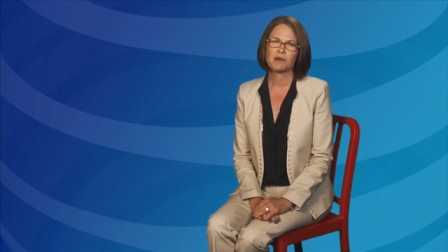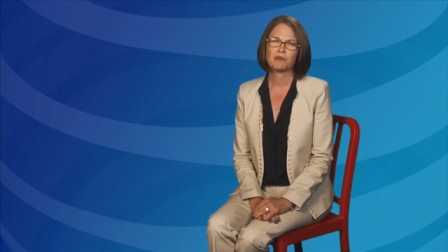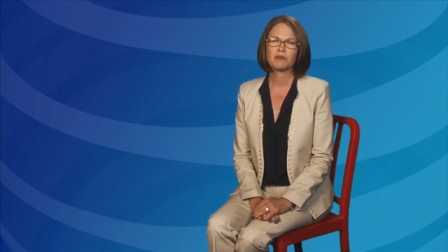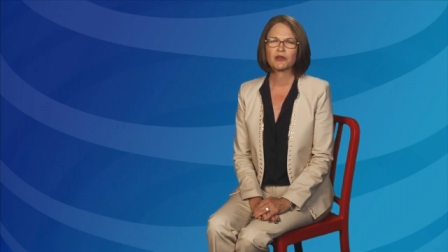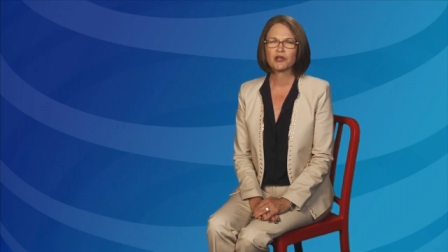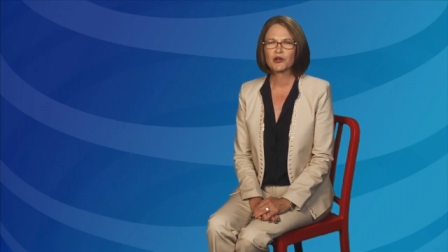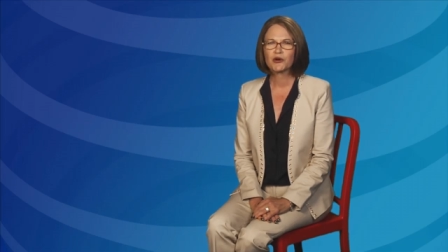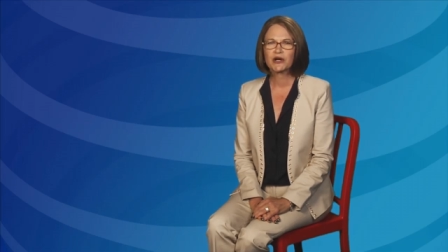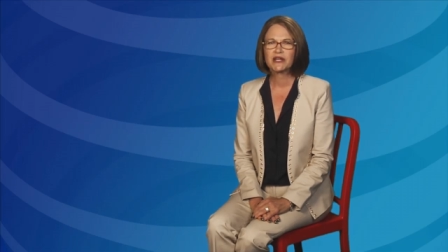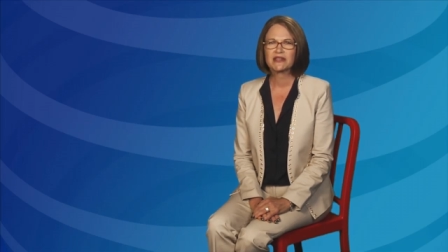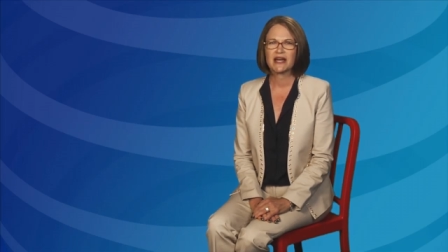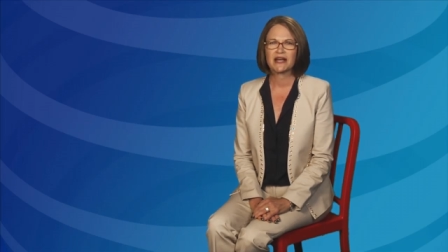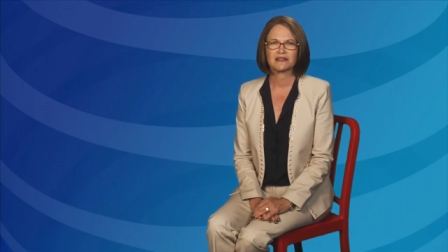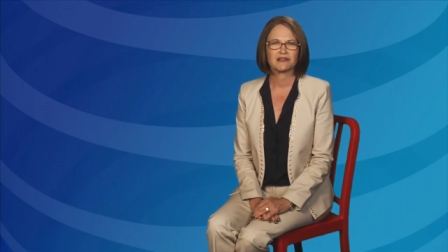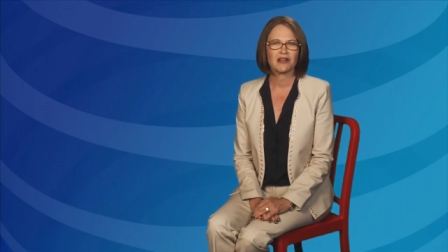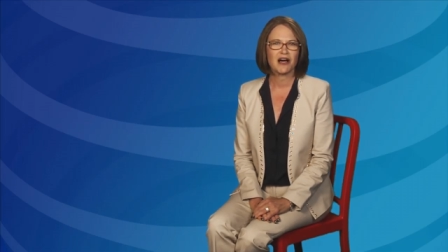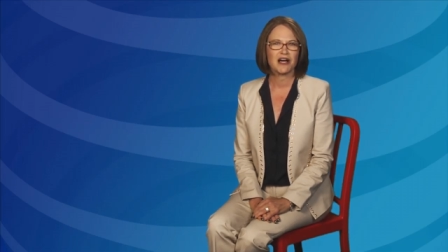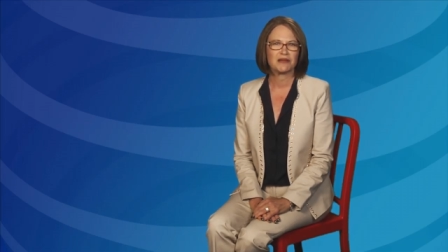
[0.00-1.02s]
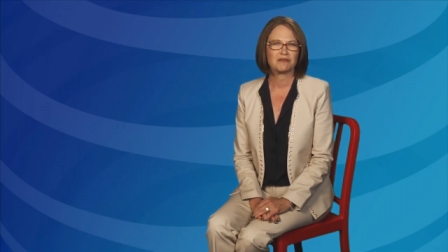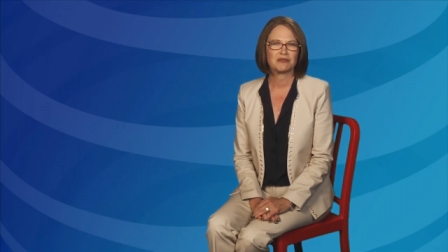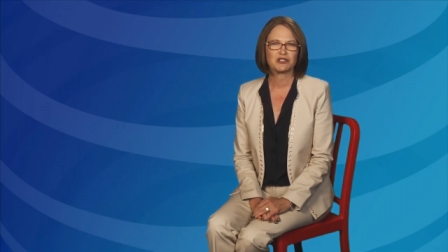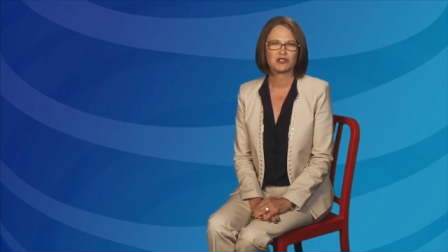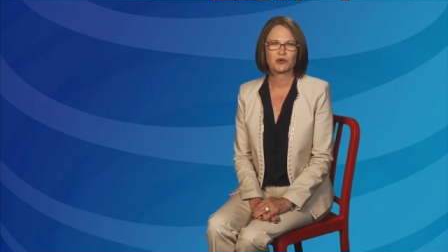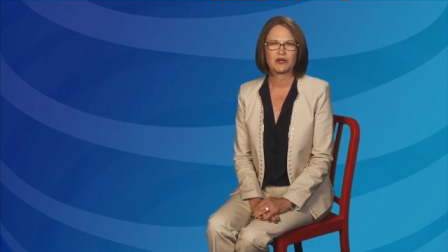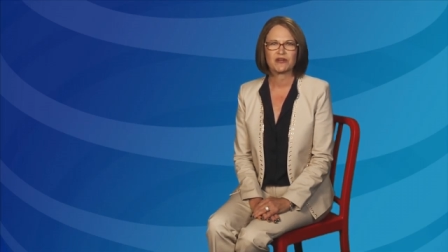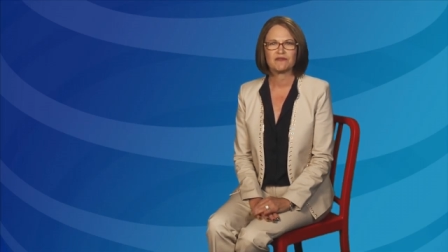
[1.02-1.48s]
blurring that line
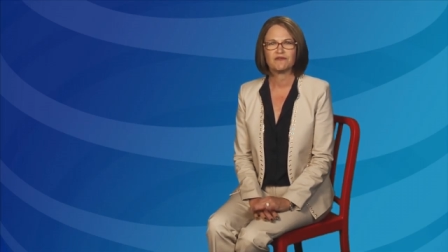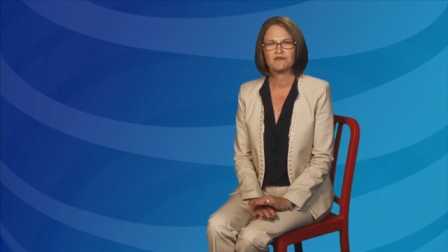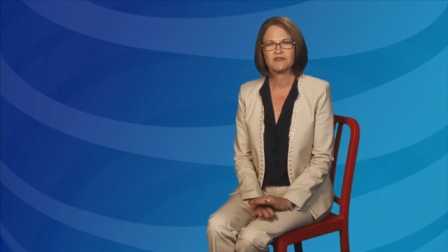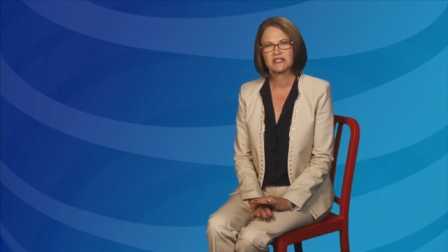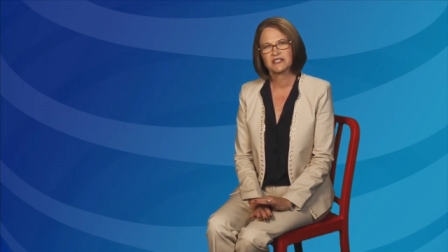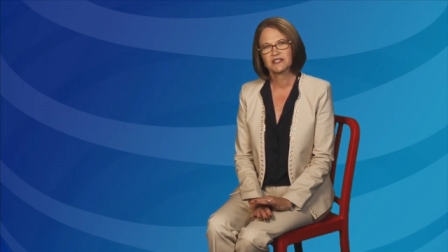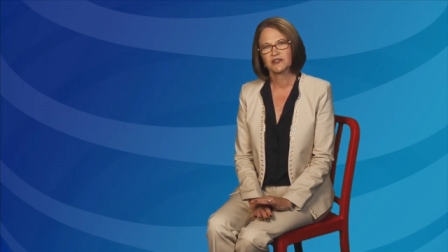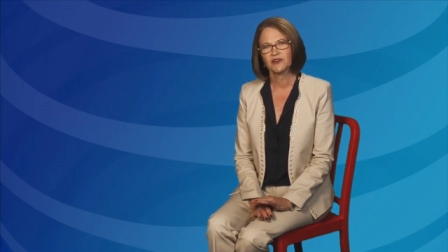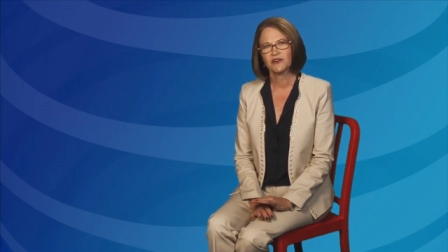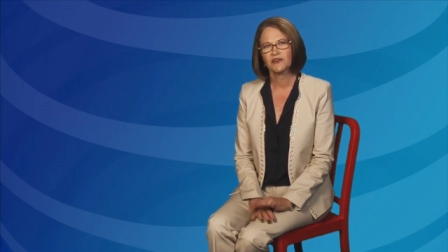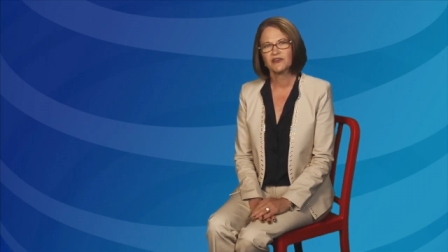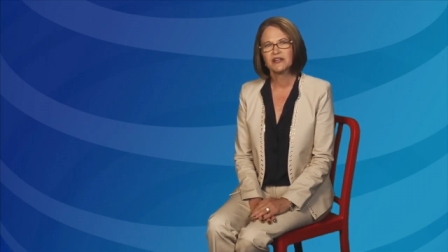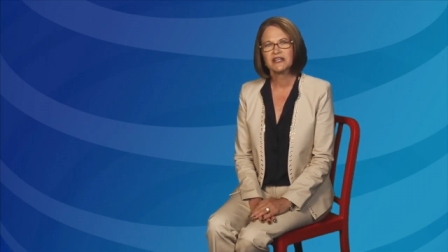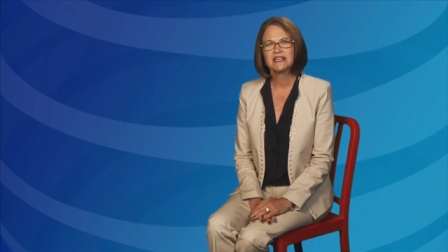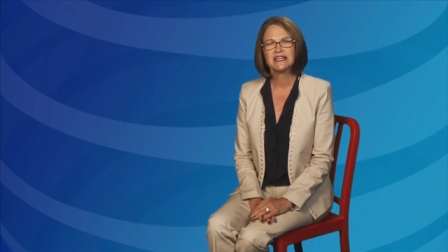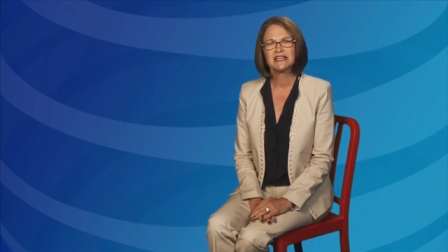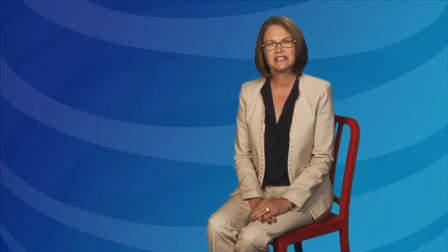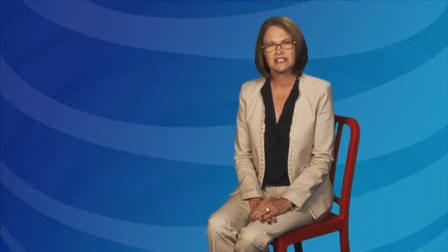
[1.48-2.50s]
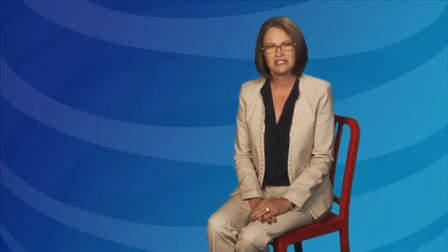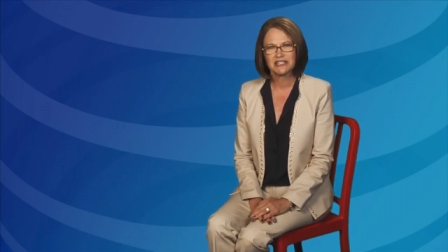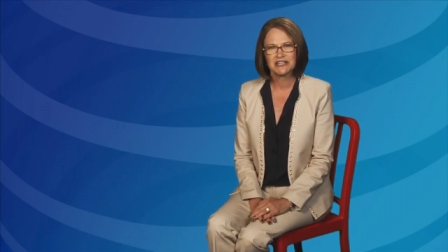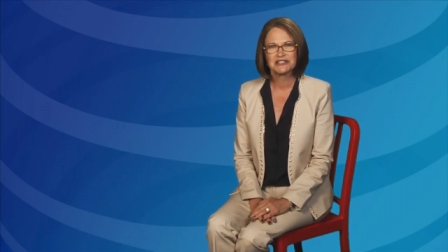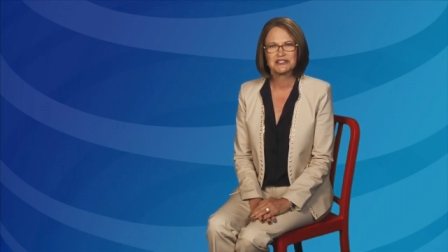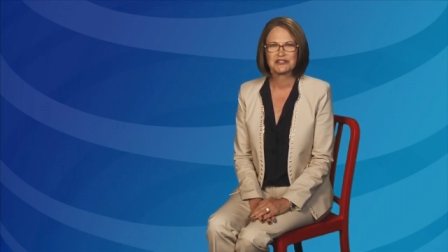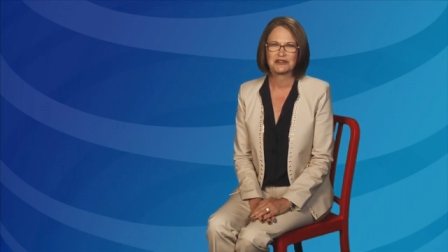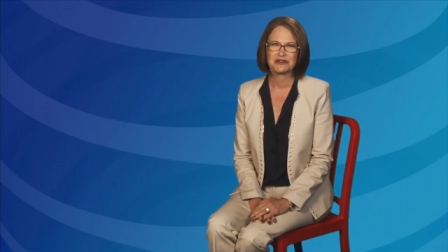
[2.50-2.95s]
between physical and
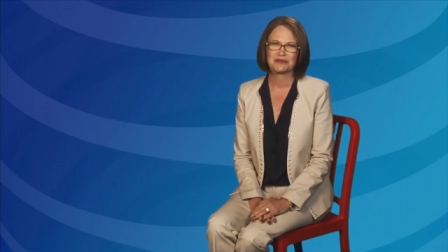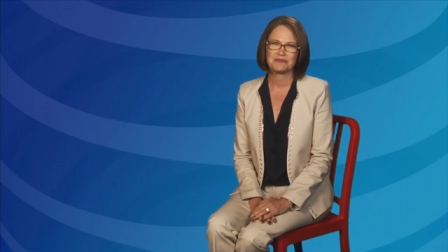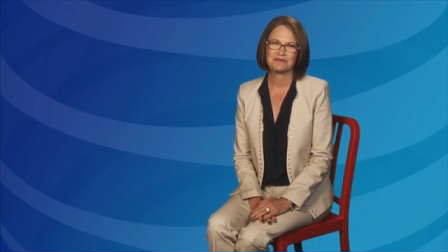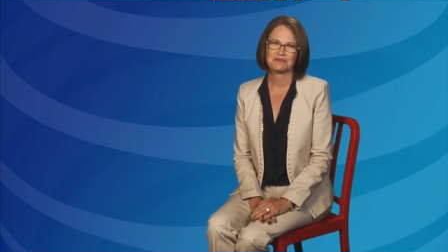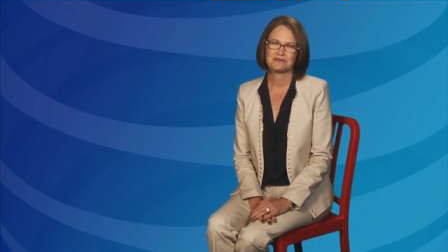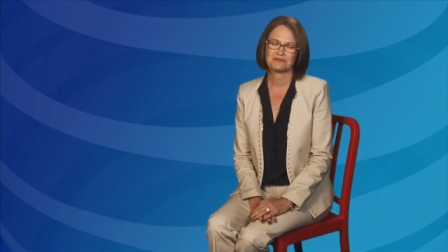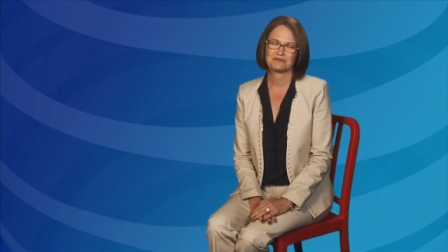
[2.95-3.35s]
digital.